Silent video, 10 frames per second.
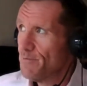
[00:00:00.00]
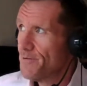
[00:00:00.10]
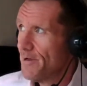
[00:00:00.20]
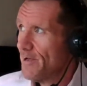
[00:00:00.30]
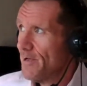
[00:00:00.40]

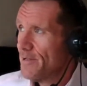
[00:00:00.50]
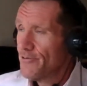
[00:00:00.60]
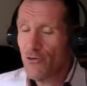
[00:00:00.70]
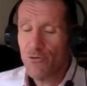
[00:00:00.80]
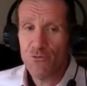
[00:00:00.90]
And the
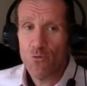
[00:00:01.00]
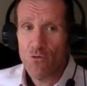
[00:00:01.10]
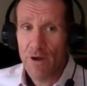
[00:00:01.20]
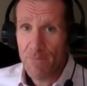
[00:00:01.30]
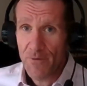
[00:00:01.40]
tutors are all
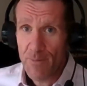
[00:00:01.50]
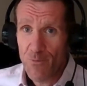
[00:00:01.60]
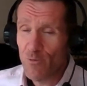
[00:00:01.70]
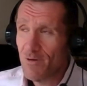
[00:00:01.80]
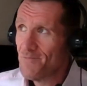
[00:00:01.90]
great
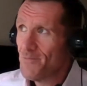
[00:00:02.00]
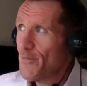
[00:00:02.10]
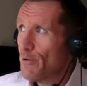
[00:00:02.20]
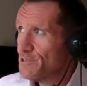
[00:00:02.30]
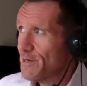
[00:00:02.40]
people, and
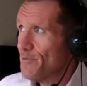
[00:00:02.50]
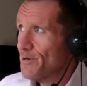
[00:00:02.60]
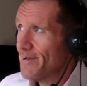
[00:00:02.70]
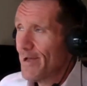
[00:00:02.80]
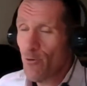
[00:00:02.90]
they'll
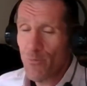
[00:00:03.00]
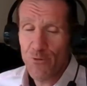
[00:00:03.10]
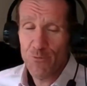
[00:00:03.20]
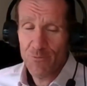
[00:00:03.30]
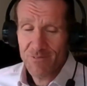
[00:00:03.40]
generally help you